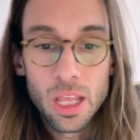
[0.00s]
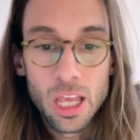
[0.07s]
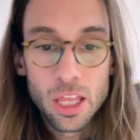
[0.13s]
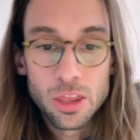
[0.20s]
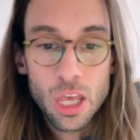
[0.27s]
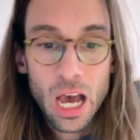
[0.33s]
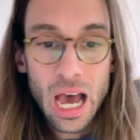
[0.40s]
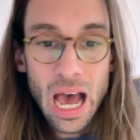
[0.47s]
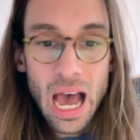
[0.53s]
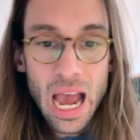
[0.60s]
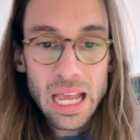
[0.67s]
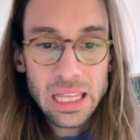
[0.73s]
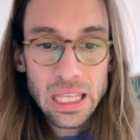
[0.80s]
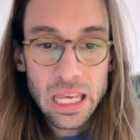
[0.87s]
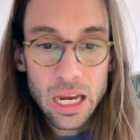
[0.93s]
the
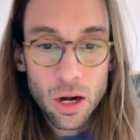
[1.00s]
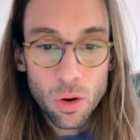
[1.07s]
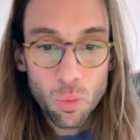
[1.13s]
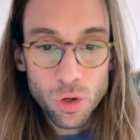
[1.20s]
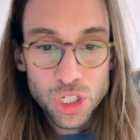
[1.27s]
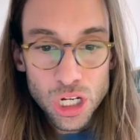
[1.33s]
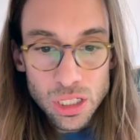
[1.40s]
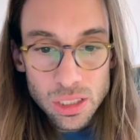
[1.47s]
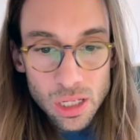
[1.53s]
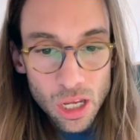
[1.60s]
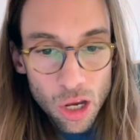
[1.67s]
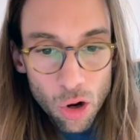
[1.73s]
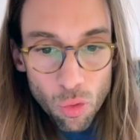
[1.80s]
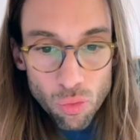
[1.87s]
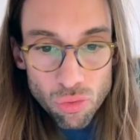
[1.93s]
height here, which is
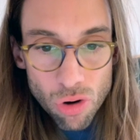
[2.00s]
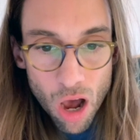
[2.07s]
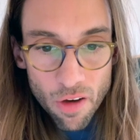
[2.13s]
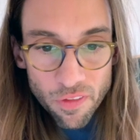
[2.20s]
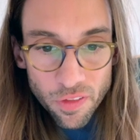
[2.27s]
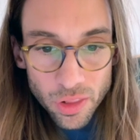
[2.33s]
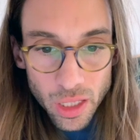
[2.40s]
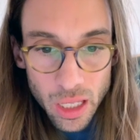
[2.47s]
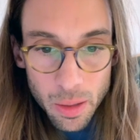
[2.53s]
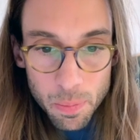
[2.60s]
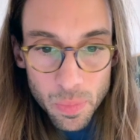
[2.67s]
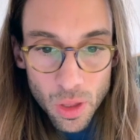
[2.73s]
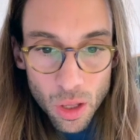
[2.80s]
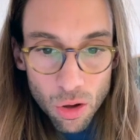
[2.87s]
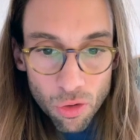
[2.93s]

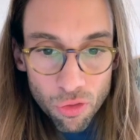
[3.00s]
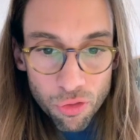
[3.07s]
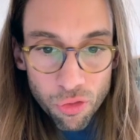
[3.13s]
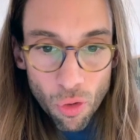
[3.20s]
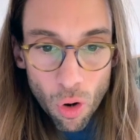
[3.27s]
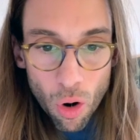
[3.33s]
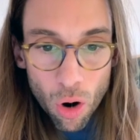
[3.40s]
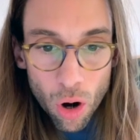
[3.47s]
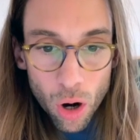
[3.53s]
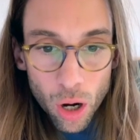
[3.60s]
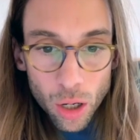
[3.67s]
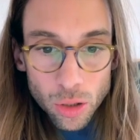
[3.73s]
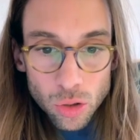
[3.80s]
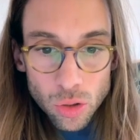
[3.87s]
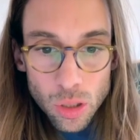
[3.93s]
roughly
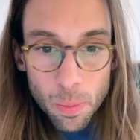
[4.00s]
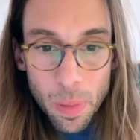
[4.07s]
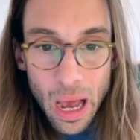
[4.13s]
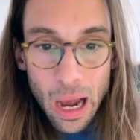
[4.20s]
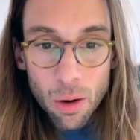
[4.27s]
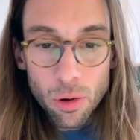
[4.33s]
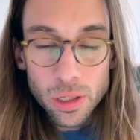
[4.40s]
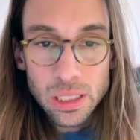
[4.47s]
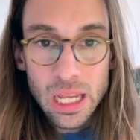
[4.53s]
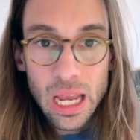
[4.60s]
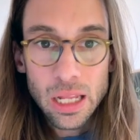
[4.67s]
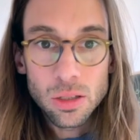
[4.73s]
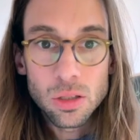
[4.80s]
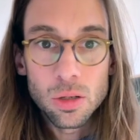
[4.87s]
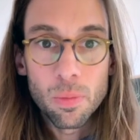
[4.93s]
4 to the power
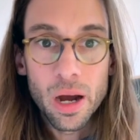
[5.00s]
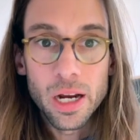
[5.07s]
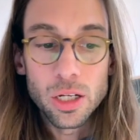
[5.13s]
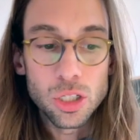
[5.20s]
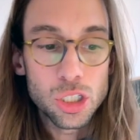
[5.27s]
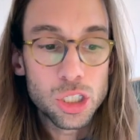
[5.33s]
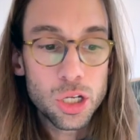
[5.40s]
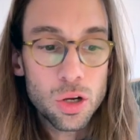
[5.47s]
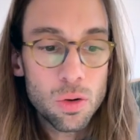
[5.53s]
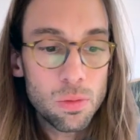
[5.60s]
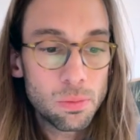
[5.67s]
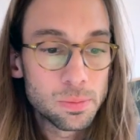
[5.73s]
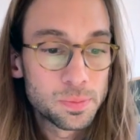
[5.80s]
10 to the minus 2,